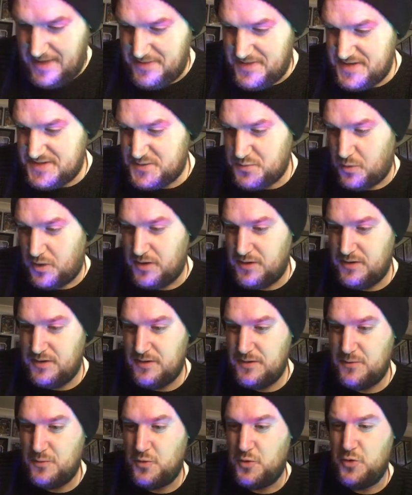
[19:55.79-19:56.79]
This one,
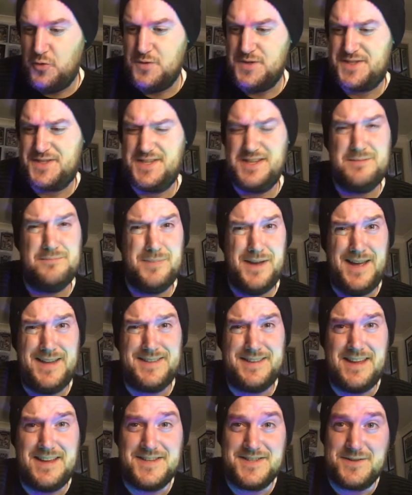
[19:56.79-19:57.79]
who's seen better
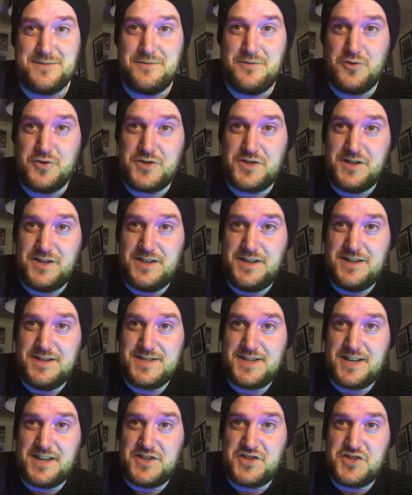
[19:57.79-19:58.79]
days, unfortunately.
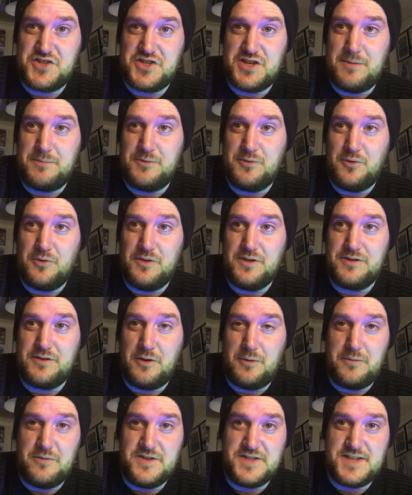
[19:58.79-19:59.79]
He's kind of chipped all the
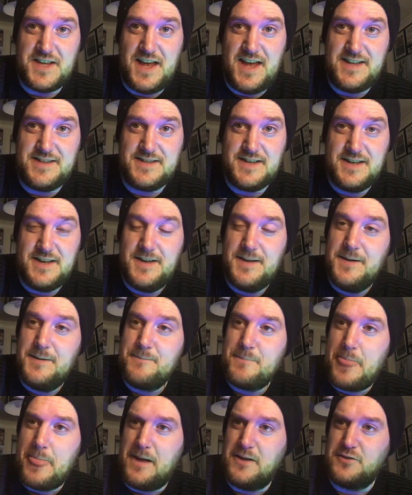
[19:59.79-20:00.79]
top of his head.
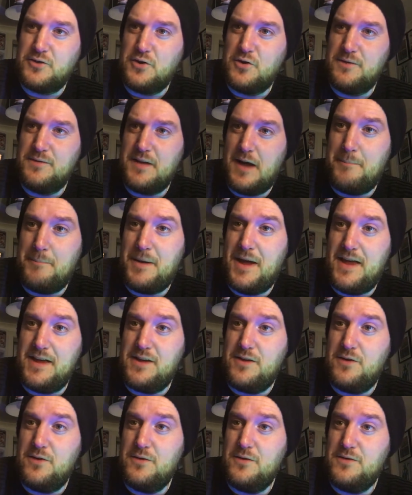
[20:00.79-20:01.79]
I don't know, bet
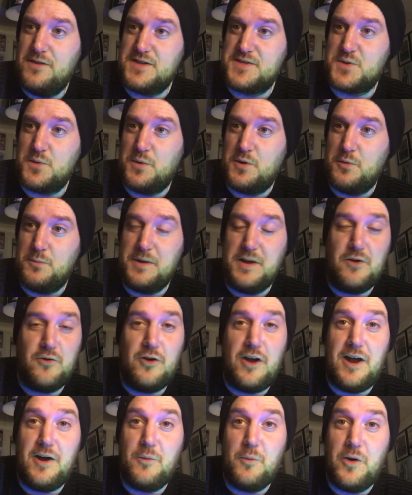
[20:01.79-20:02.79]
you this one will be a
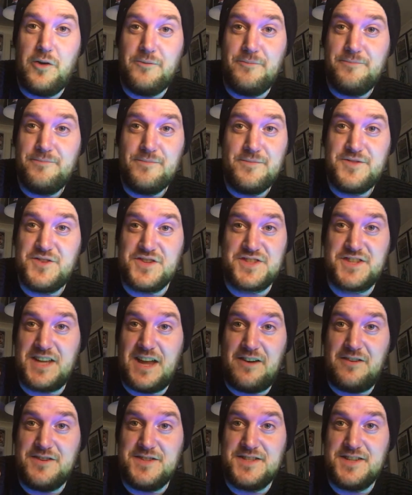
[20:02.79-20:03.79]
rare one. Just
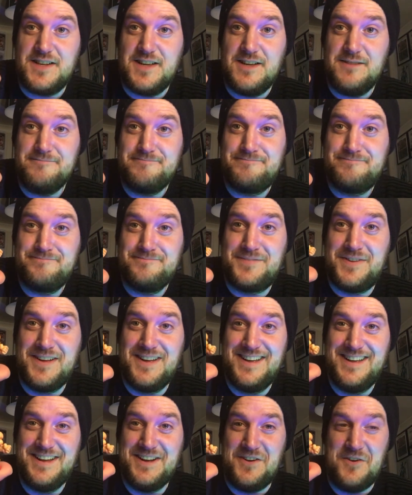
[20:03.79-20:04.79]
guarantee it.
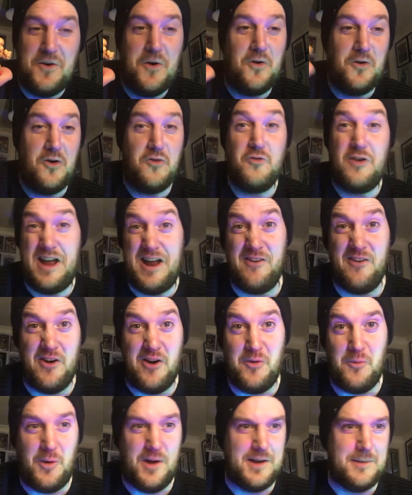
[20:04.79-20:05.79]
Or a
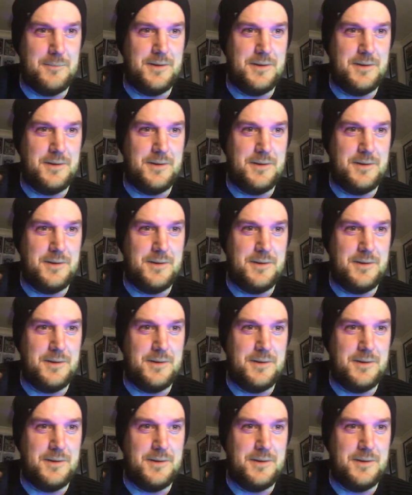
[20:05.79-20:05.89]
rarer one.